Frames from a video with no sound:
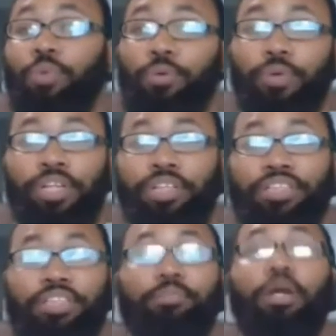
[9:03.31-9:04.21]
one
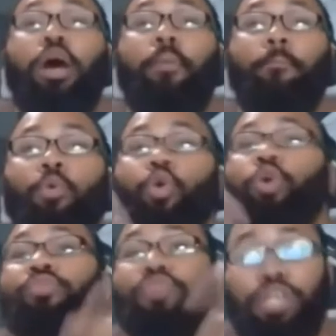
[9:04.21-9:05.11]
organism
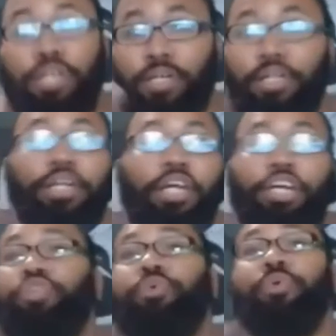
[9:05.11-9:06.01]
morphing
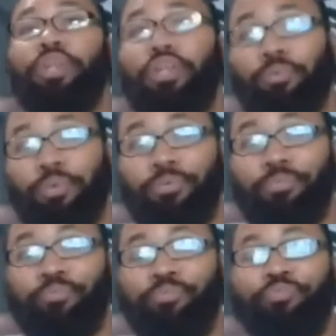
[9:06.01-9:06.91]
into another one.